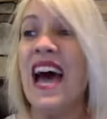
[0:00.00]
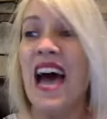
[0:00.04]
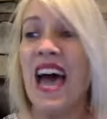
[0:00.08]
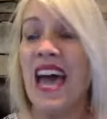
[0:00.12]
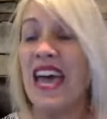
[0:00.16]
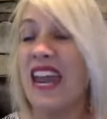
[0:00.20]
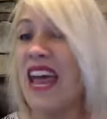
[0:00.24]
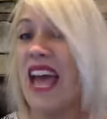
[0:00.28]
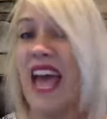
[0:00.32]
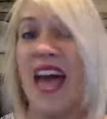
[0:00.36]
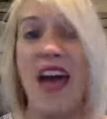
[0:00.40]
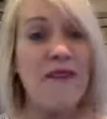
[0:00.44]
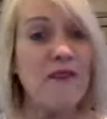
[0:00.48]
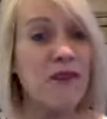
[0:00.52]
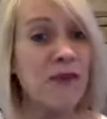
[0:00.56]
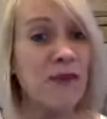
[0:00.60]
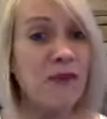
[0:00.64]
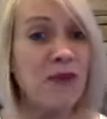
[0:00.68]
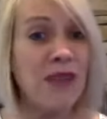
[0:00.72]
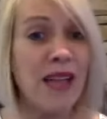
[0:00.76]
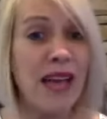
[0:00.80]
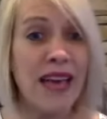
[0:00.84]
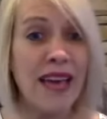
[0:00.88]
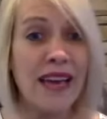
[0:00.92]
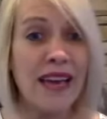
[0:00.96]
And I have it
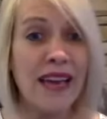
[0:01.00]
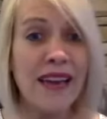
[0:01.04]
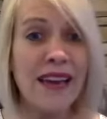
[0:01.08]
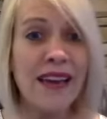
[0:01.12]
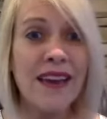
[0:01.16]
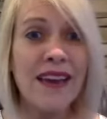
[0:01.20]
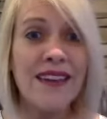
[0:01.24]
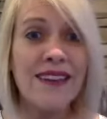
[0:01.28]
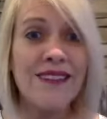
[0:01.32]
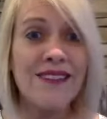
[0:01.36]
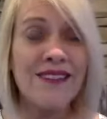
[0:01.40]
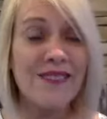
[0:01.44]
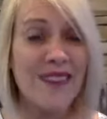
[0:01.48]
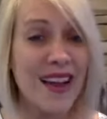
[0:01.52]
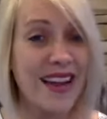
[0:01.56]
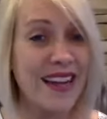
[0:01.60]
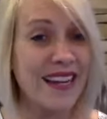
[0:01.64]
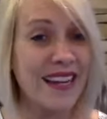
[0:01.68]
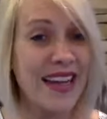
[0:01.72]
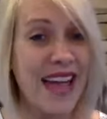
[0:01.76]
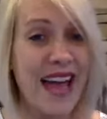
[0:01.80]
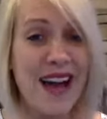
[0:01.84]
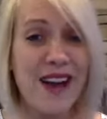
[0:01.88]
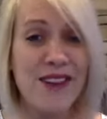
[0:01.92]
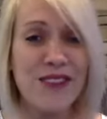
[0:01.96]
playing
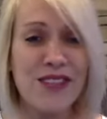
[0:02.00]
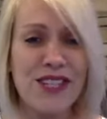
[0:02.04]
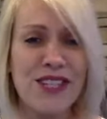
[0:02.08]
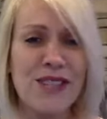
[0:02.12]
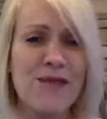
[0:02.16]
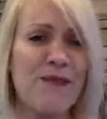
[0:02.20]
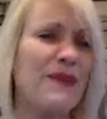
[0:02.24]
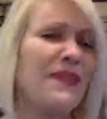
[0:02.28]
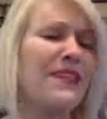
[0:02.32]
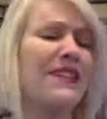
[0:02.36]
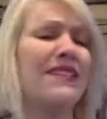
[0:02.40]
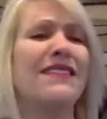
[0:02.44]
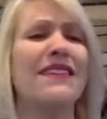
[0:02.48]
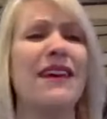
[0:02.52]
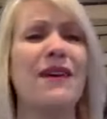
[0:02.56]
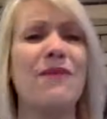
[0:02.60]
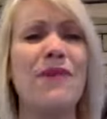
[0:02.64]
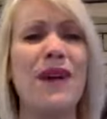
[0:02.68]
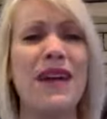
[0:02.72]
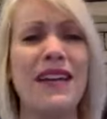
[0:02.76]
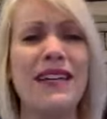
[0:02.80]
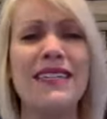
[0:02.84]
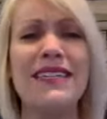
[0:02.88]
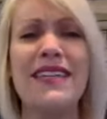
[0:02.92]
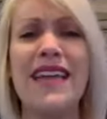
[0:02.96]
right now just because I
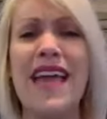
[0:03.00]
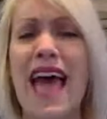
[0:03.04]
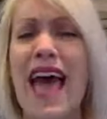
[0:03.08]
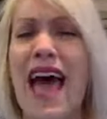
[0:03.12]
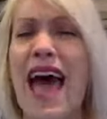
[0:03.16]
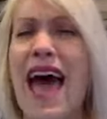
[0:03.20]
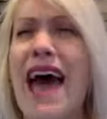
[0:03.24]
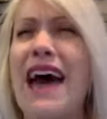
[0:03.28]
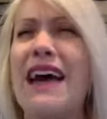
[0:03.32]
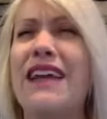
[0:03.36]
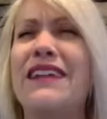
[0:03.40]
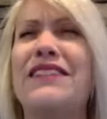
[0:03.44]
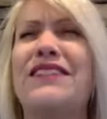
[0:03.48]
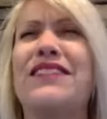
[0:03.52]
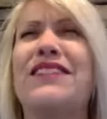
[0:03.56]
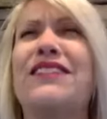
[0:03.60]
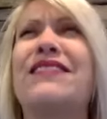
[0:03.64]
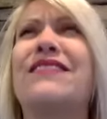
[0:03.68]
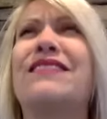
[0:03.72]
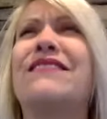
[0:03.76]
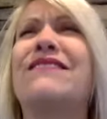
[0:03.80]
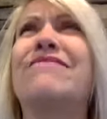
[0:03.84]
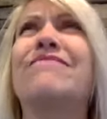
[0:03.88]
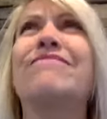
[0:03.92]
wanted to add just